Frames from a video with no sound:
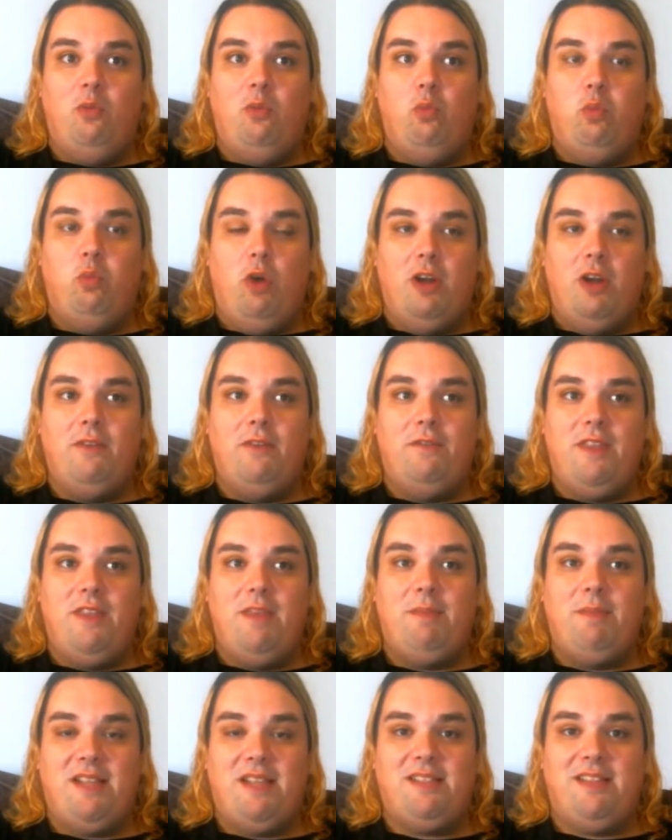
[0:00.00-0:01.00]
one of the
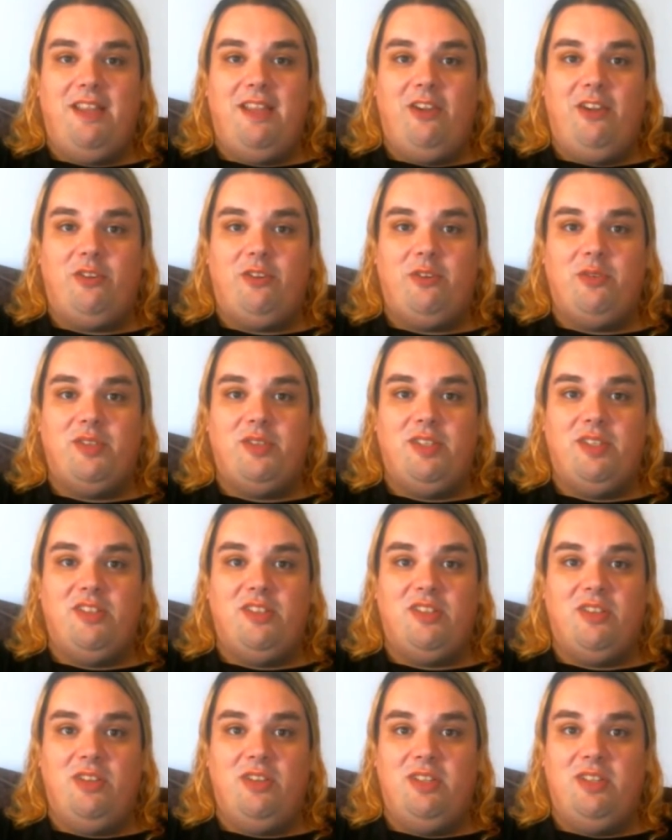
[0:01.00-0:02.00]
best characters in
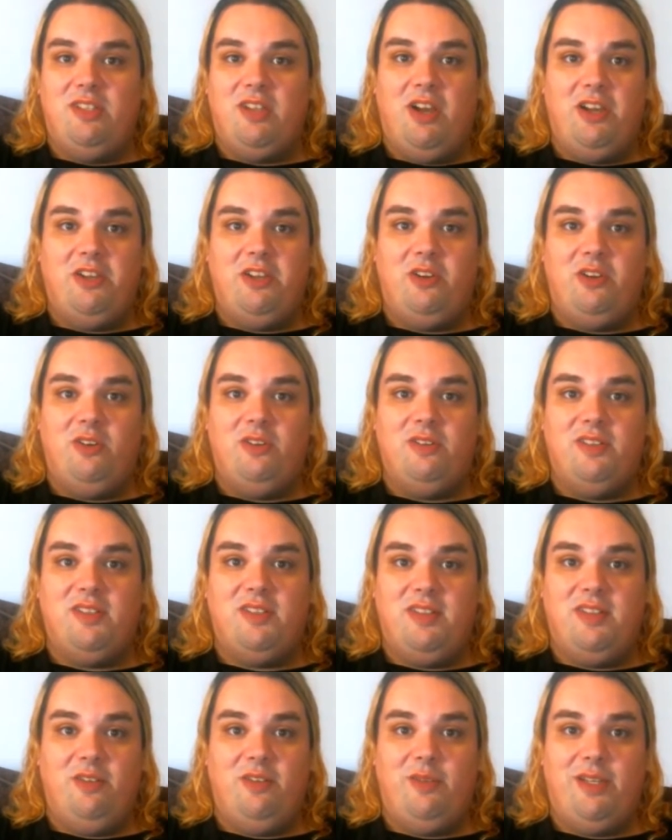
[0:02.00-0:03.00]
this entire
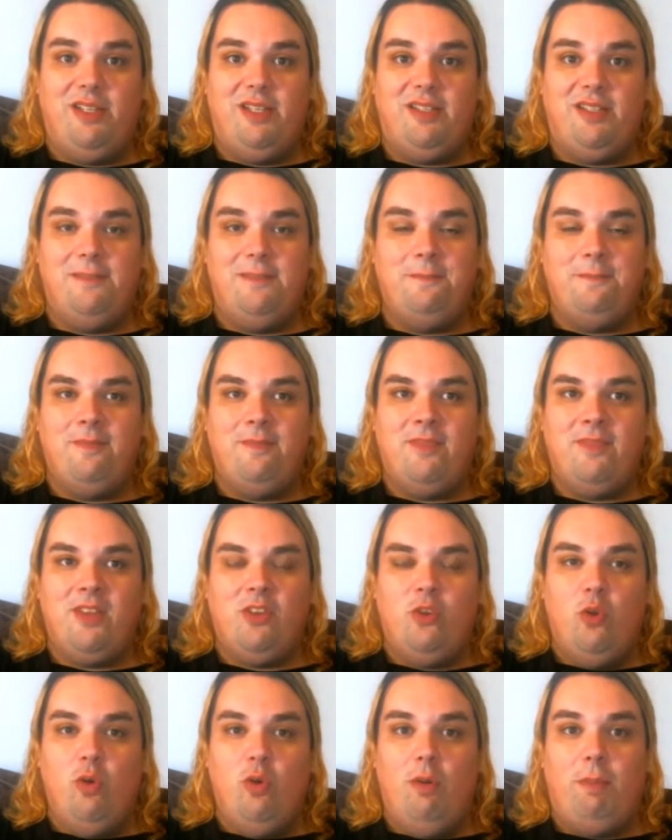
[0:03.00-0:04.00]
series.
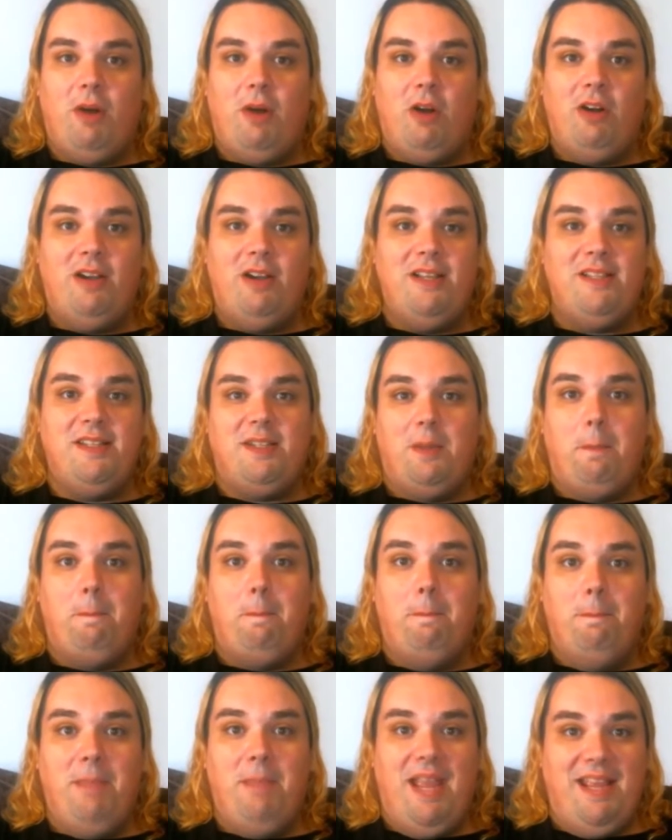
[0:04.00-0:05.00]
Kuwabara is
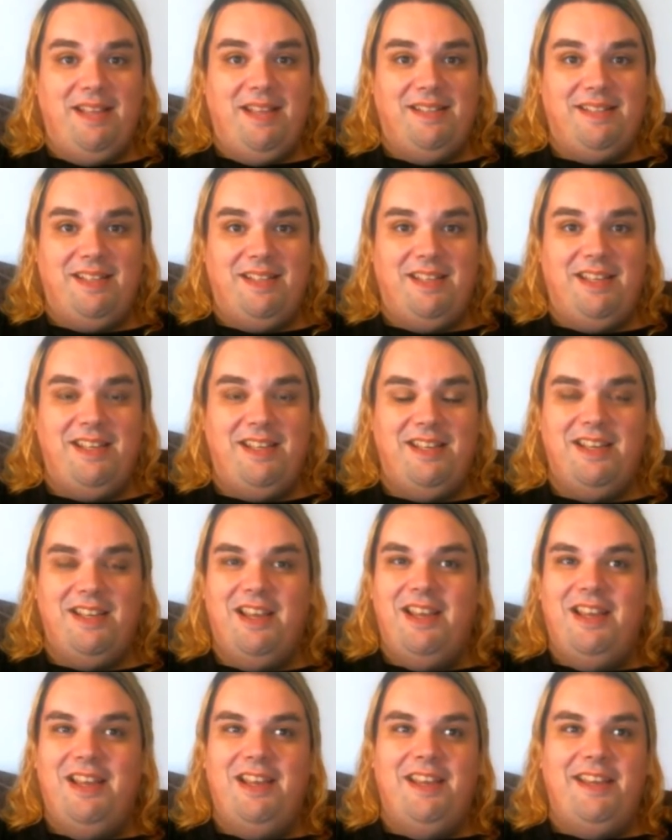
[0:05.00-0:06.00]
amazing. He
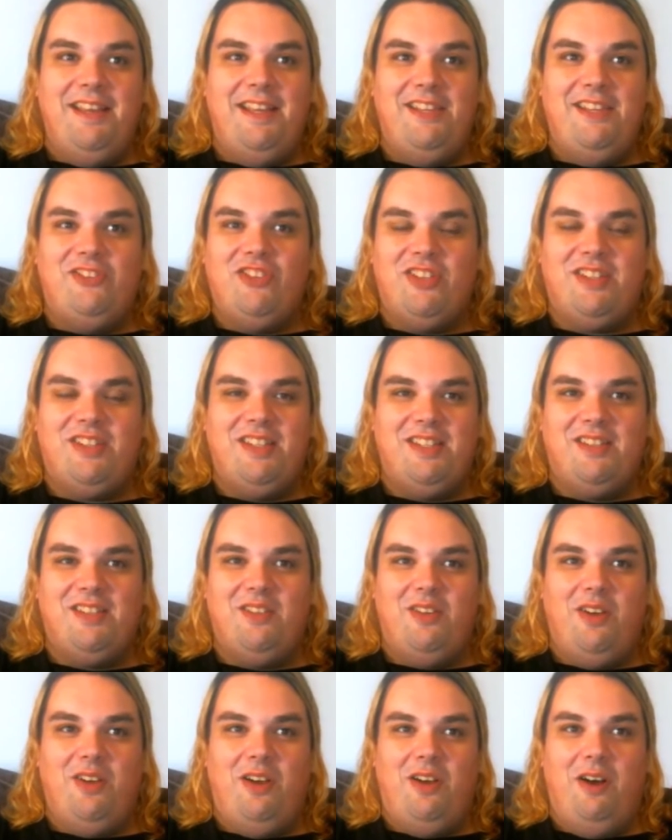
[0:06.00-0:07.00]
he's just this
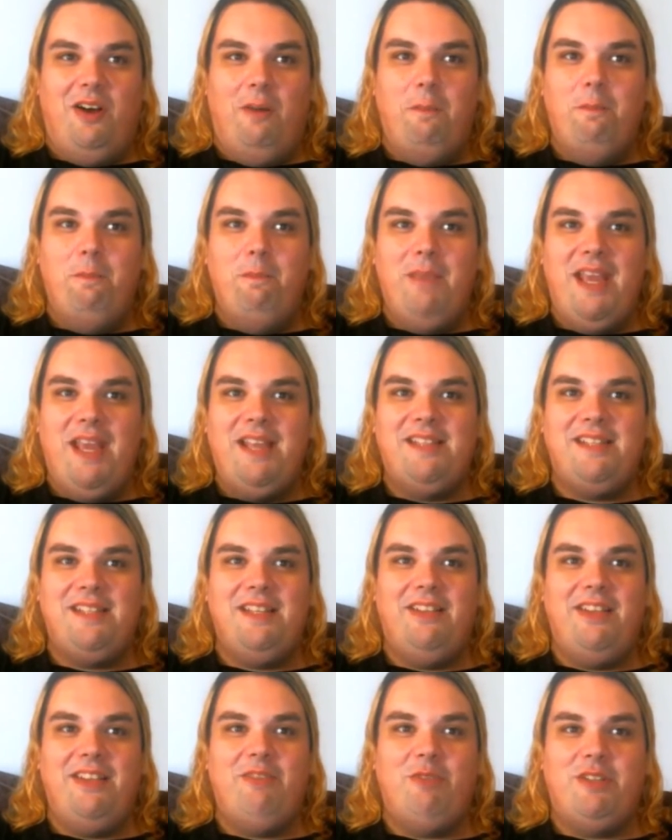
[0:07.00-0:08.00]

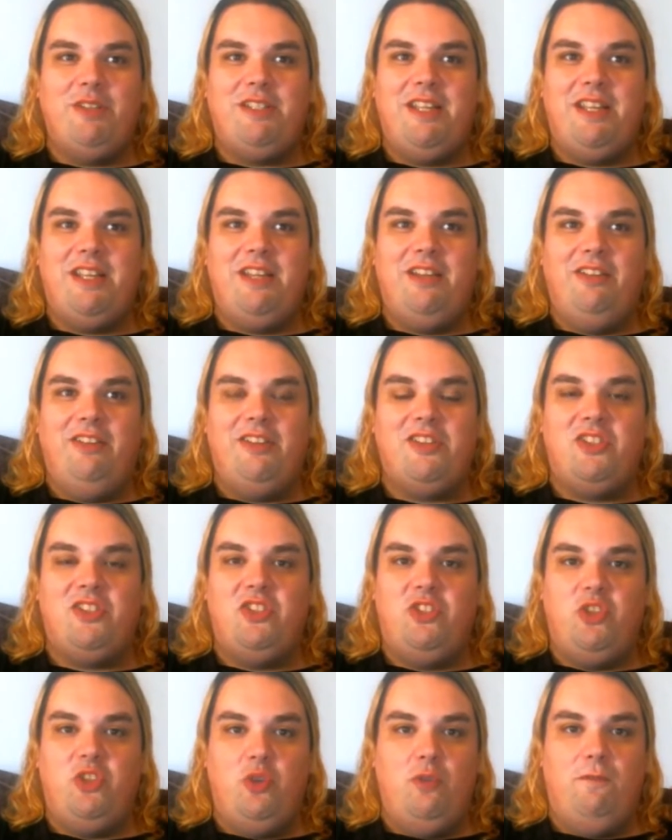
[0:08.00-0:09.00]
amazingly ridiculous
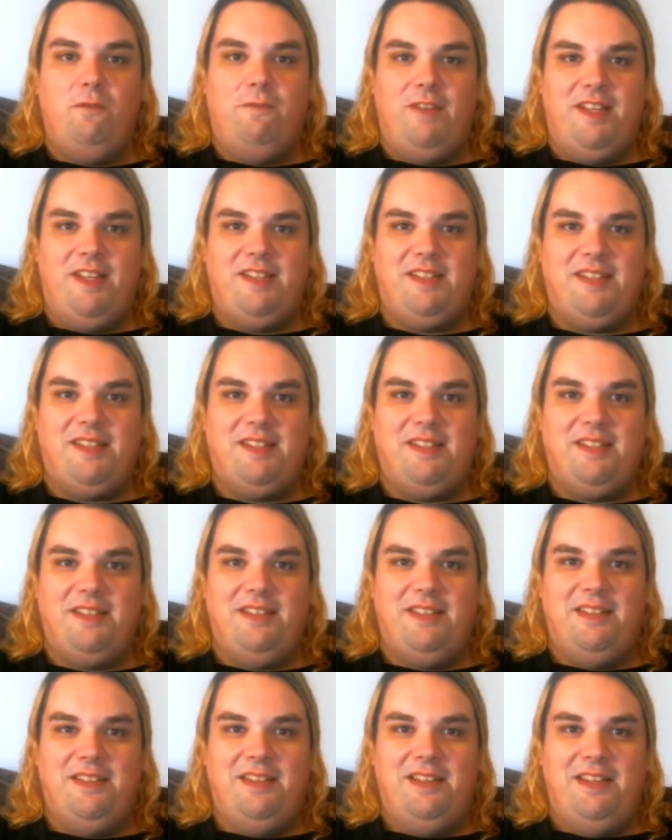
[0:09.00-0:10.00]
doofus.
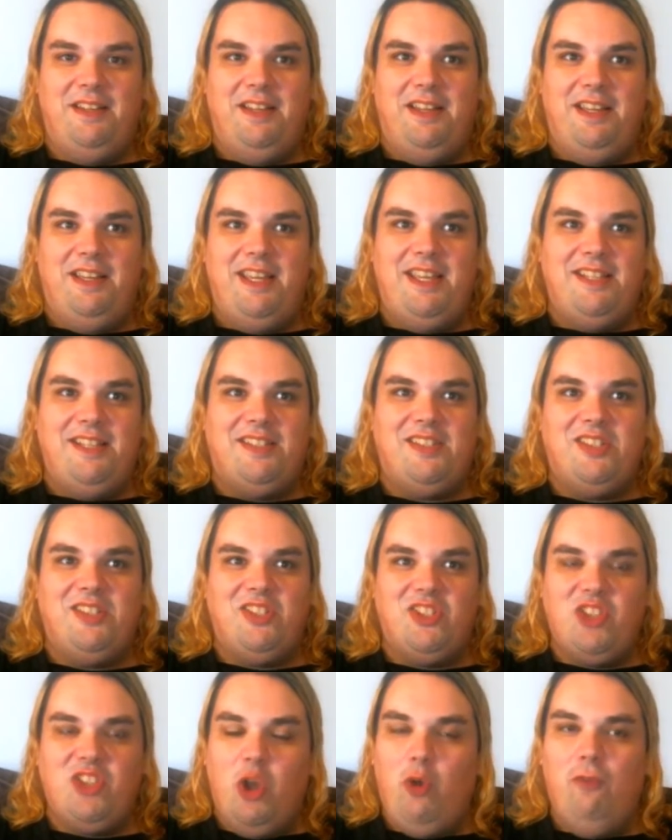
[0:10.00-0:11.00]
He's
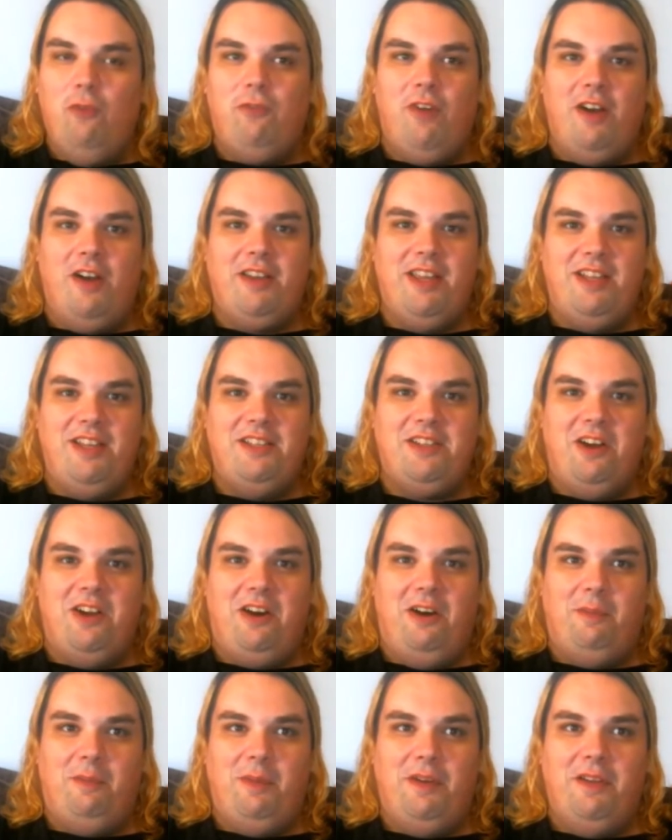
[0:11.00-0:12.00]
so fucking
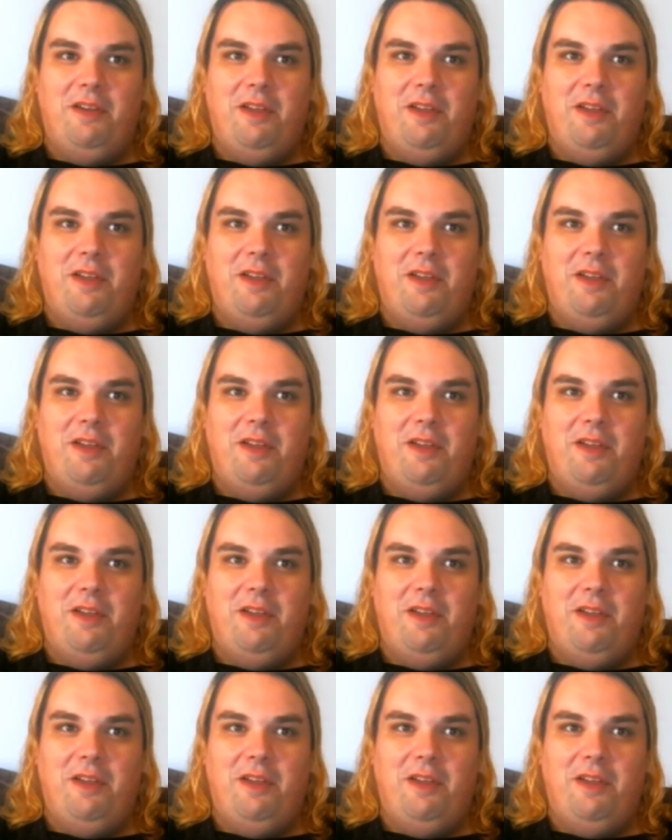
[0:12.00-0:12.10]
dumb,